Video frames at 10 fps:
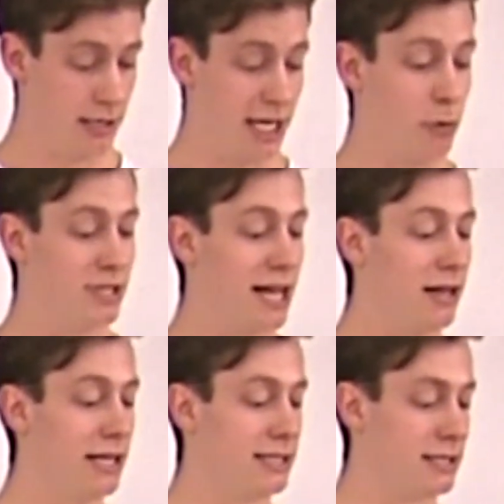He would
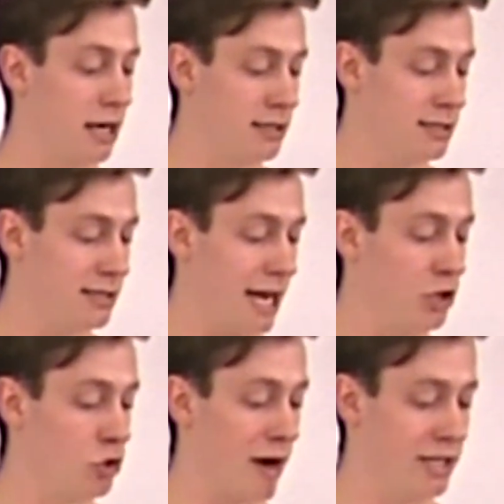tell his sons
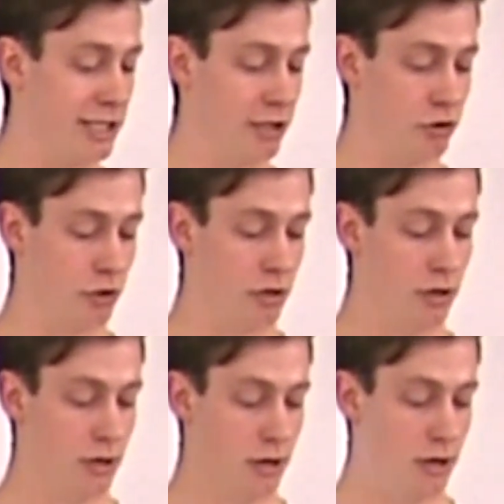and grandchildren,
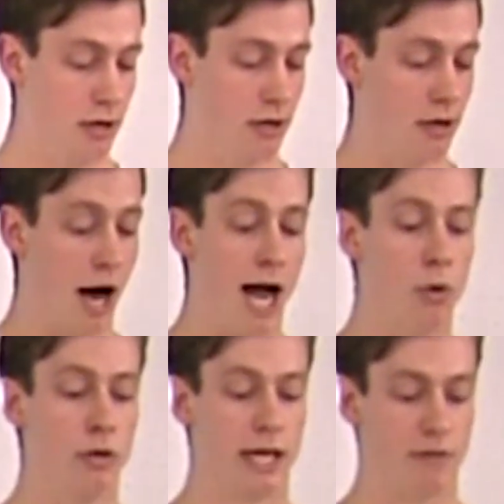I
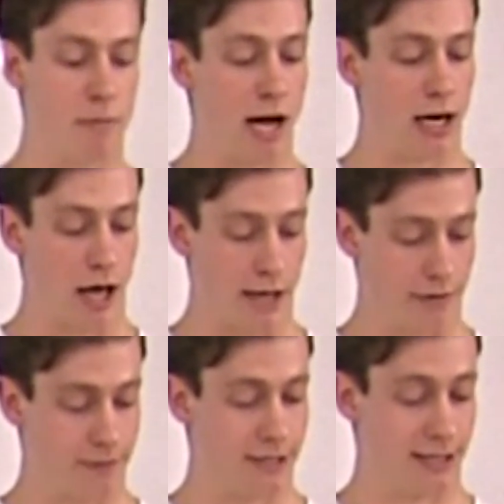will give my
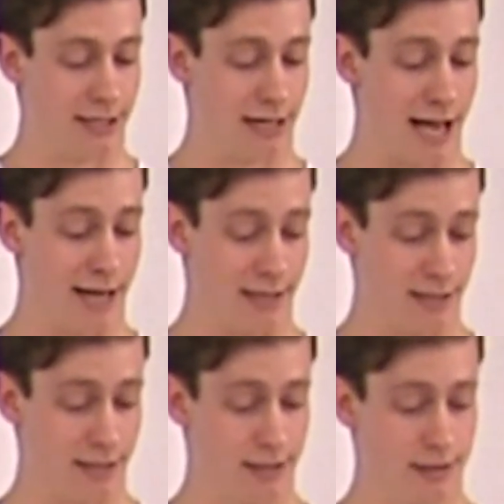life to this
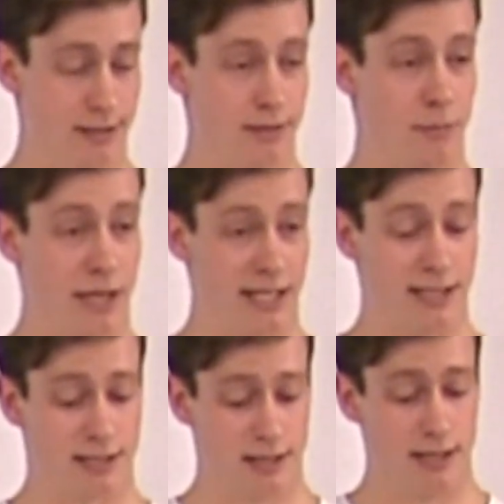land.
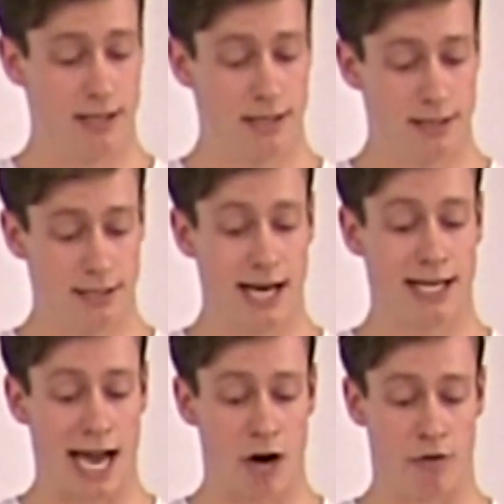Please,
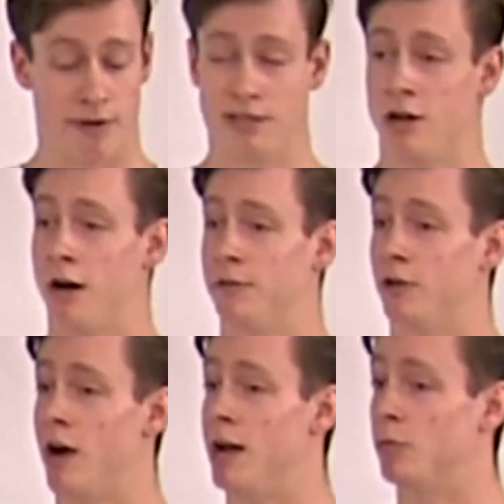take care of it
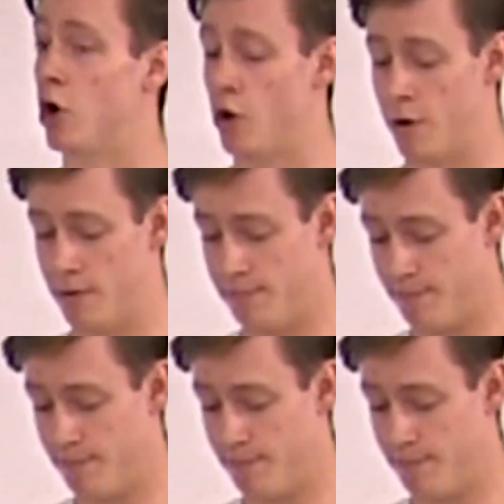after I am gone.